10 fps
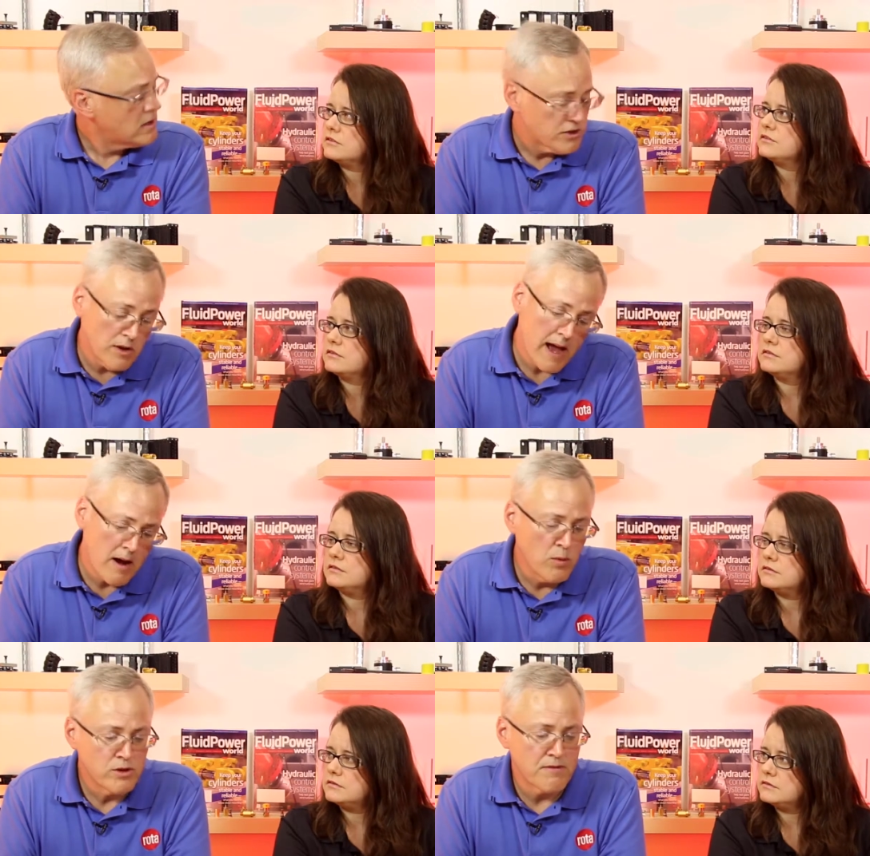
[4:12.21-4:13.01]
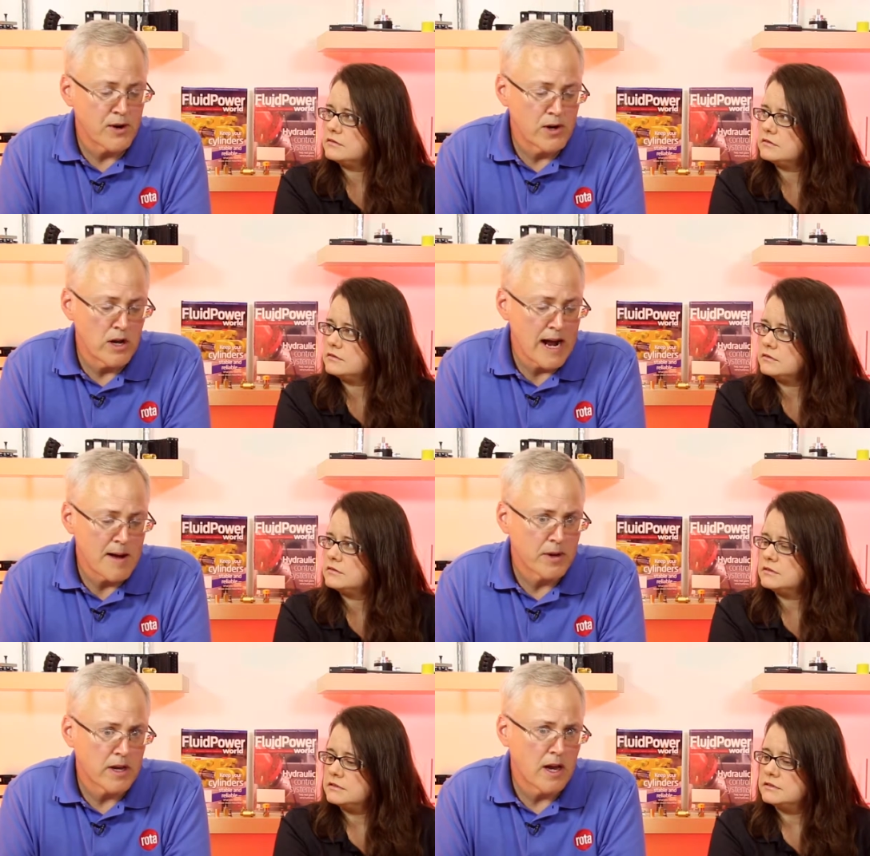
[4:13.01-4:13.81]
Speaker 1: So that was a very good
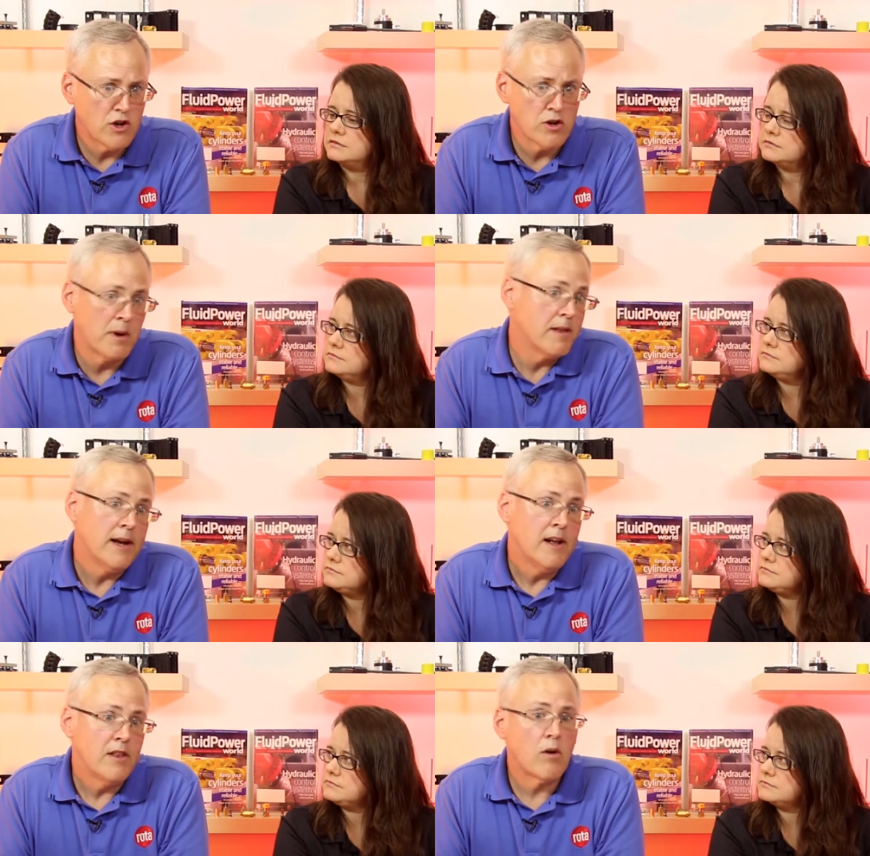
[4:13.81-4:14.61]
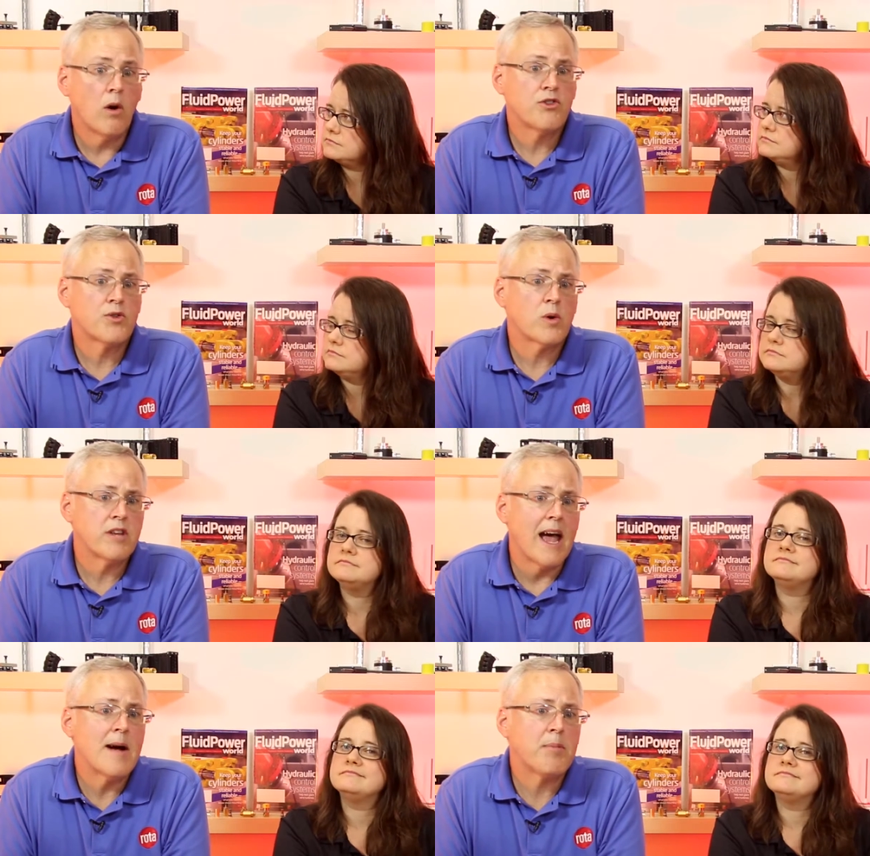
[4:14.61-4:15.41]
application, but there are all sorts
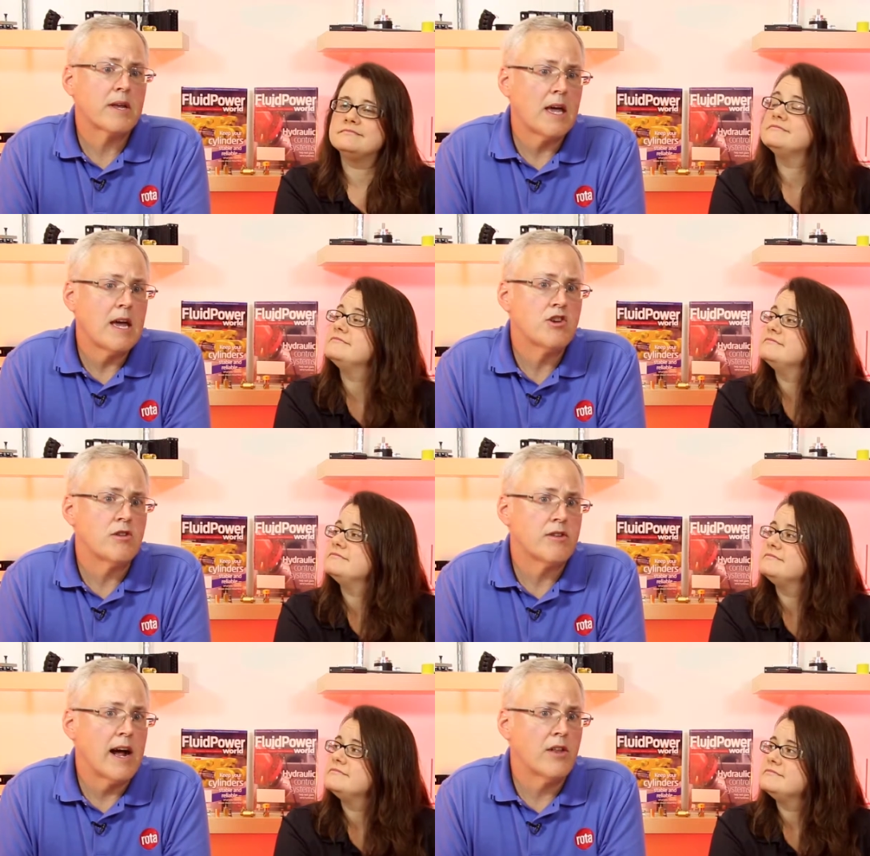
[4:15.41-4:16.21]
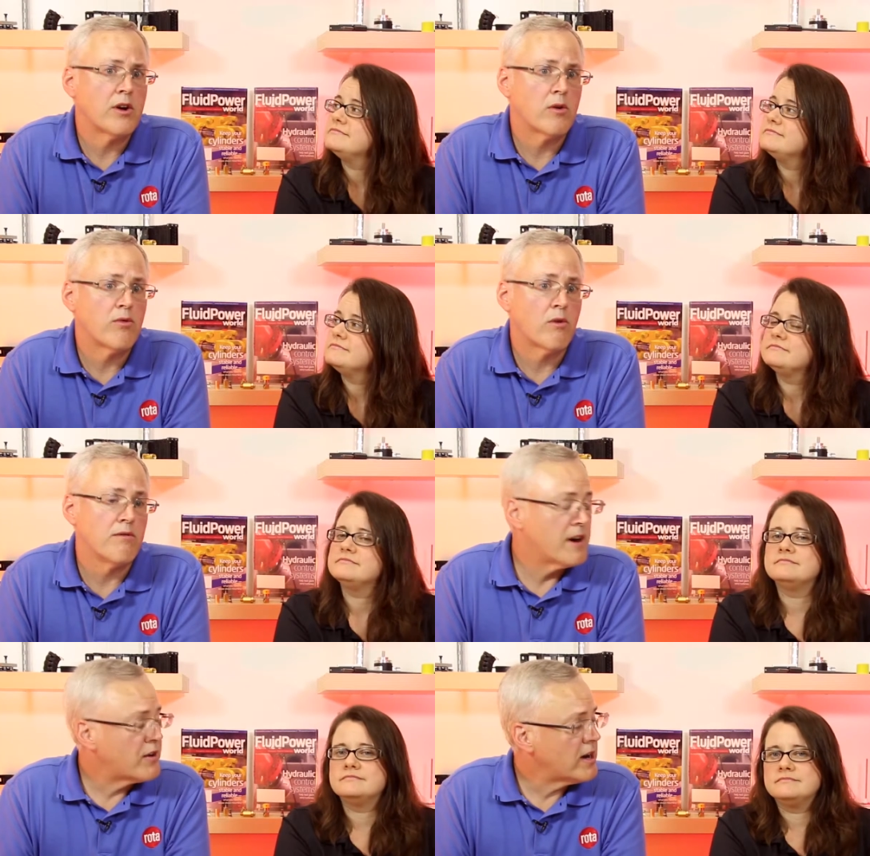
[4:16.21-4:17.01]
of applications out there for
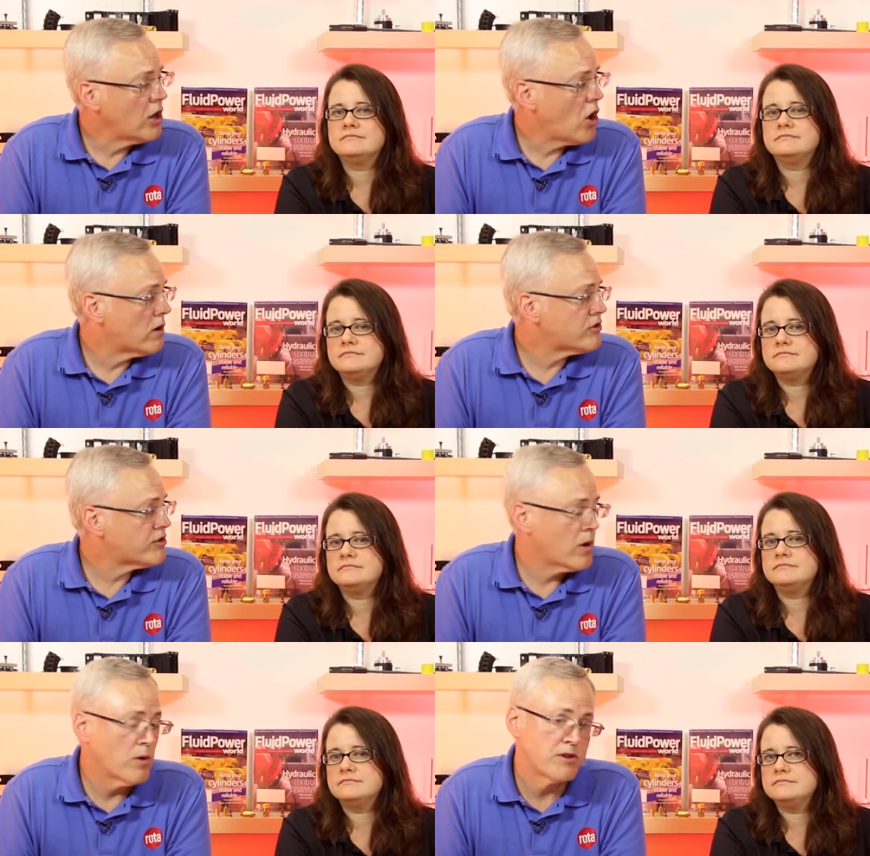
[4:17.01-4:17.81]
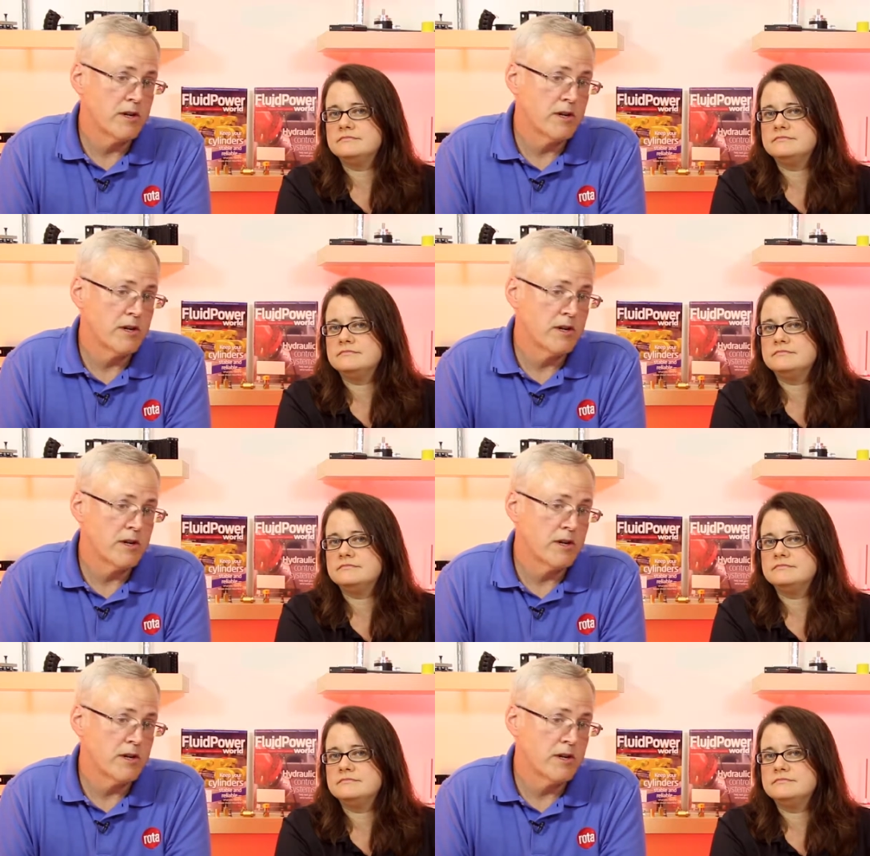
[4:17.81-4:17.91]
very long stroke